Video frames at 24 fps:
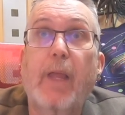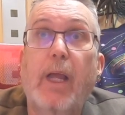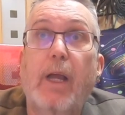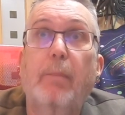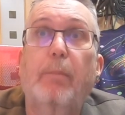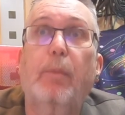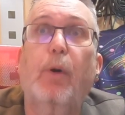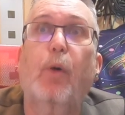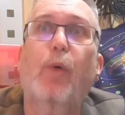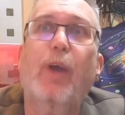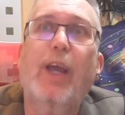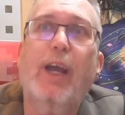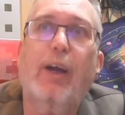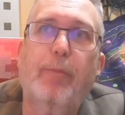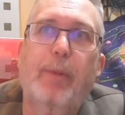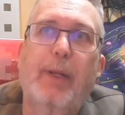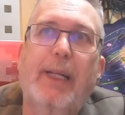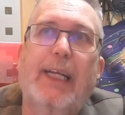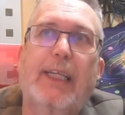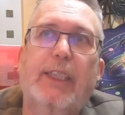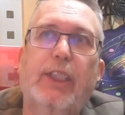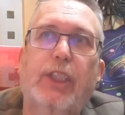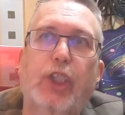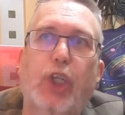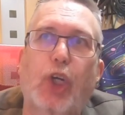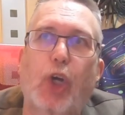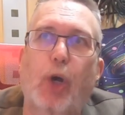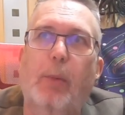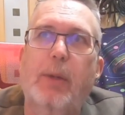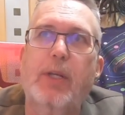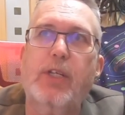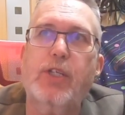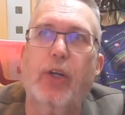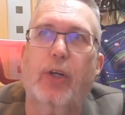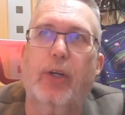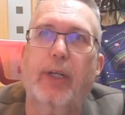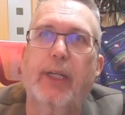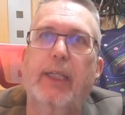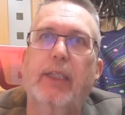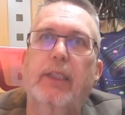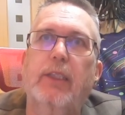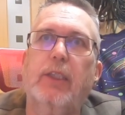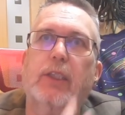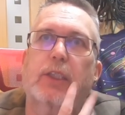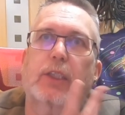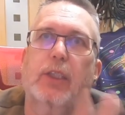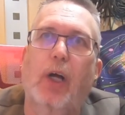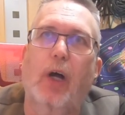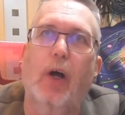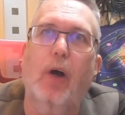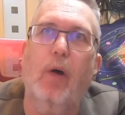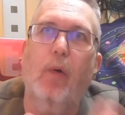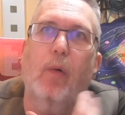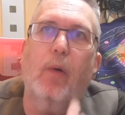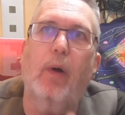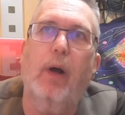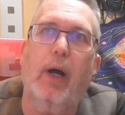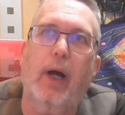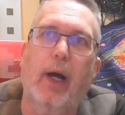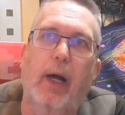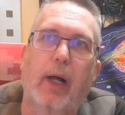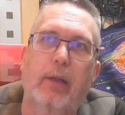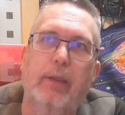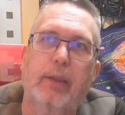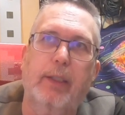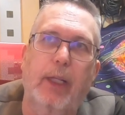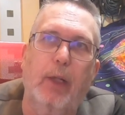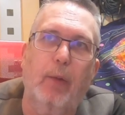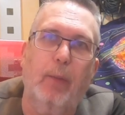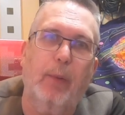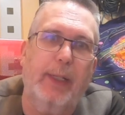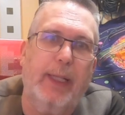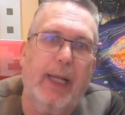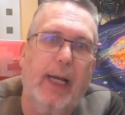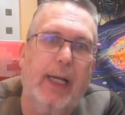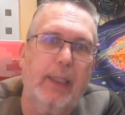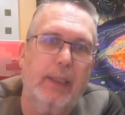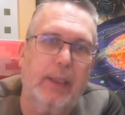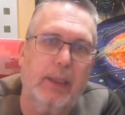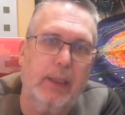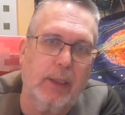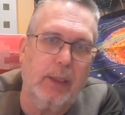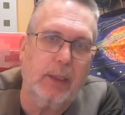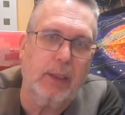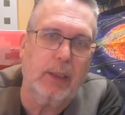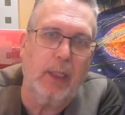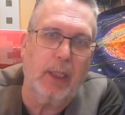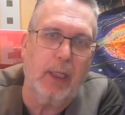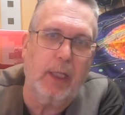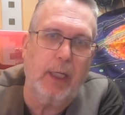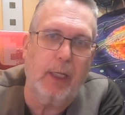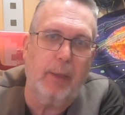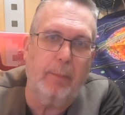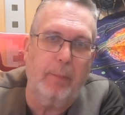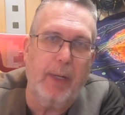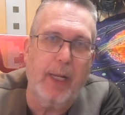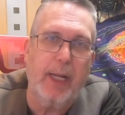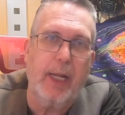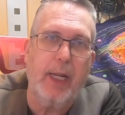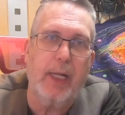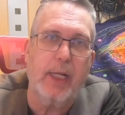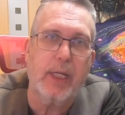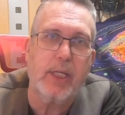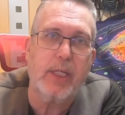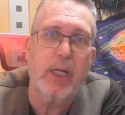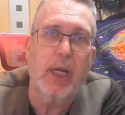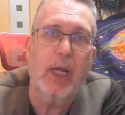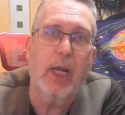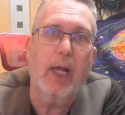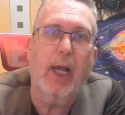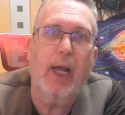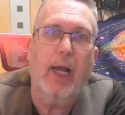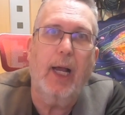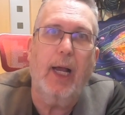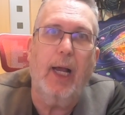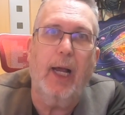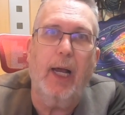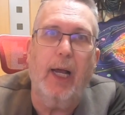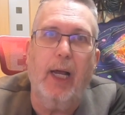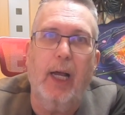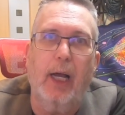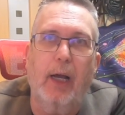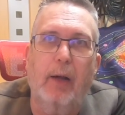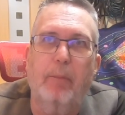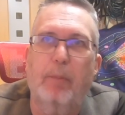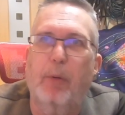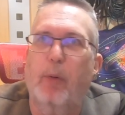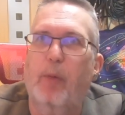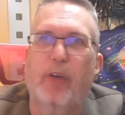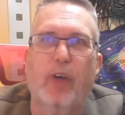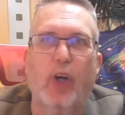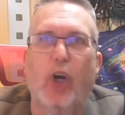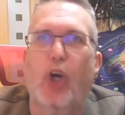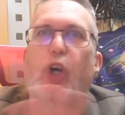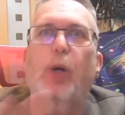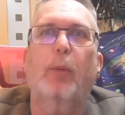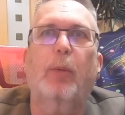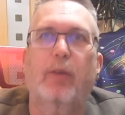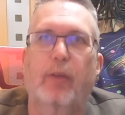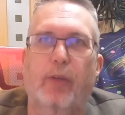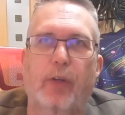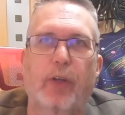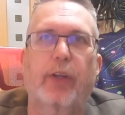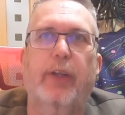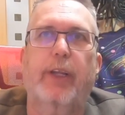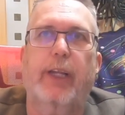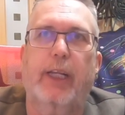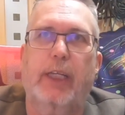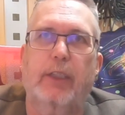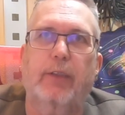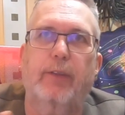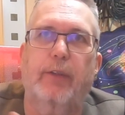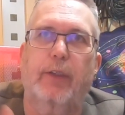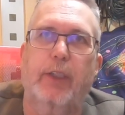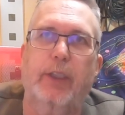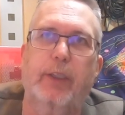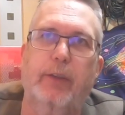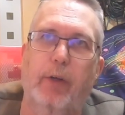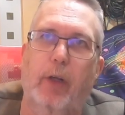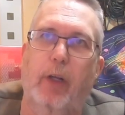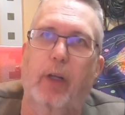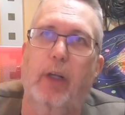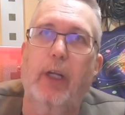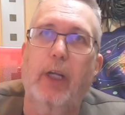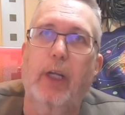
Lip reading: But we have been asked to comment on it, so I'll deal with that in a minute. But we've got a couple of other things first of all.